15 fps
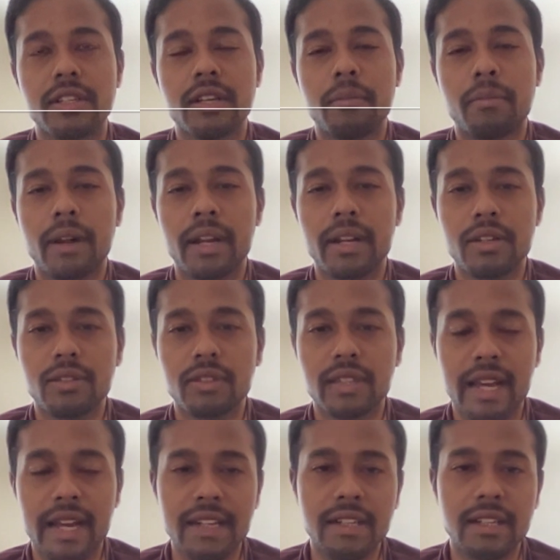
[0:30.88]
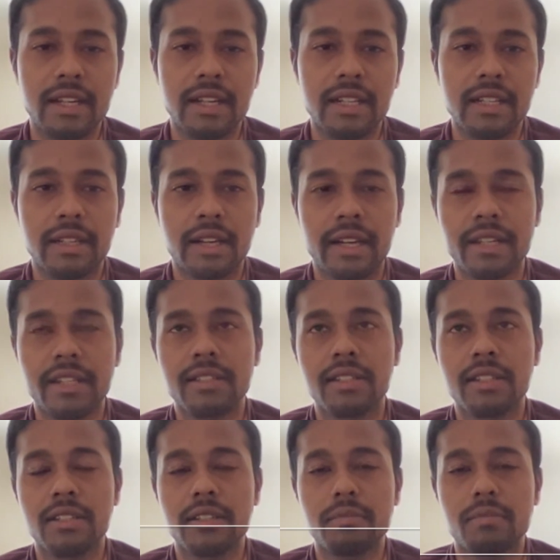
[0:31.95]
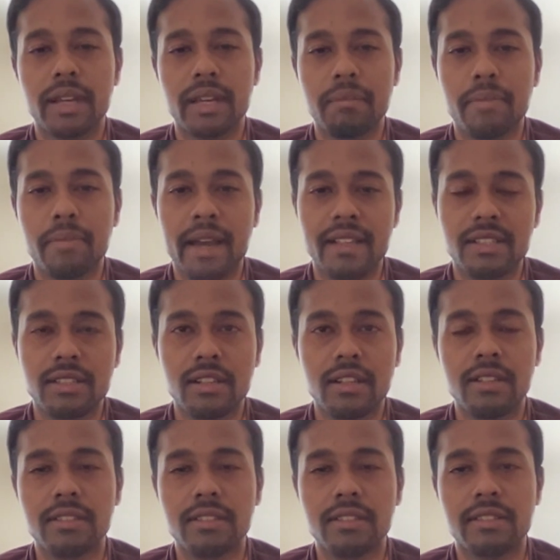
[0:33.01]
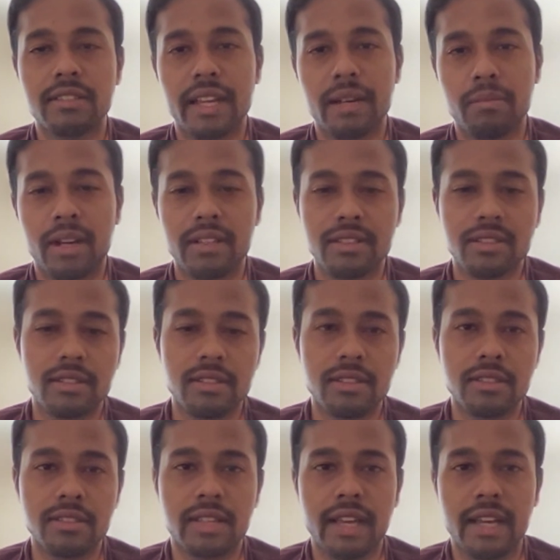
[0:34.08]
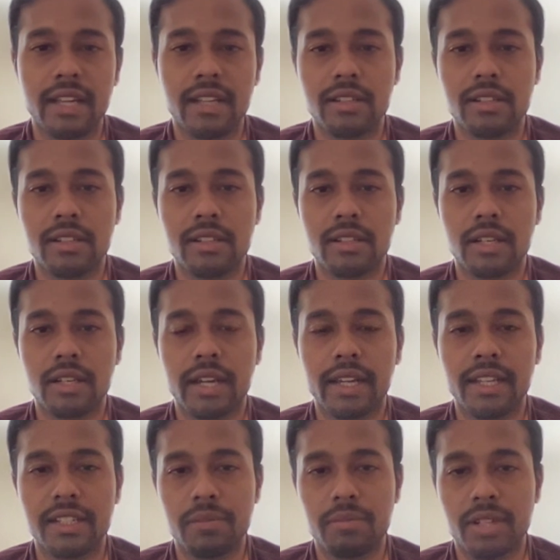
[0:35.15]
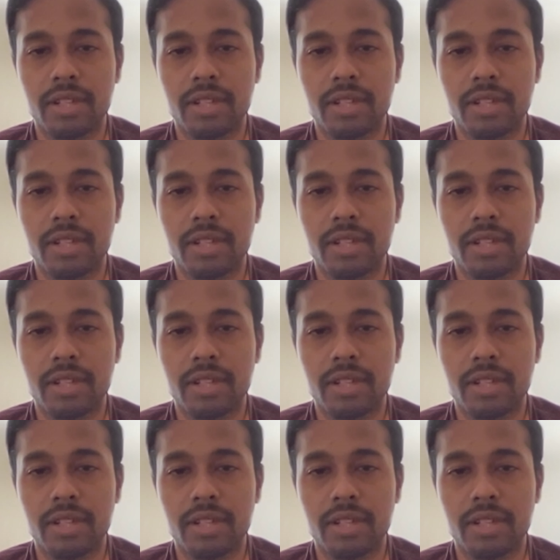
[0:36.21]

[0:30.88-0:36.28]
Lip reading: prior to that, I did my bachelor's and master's at IIT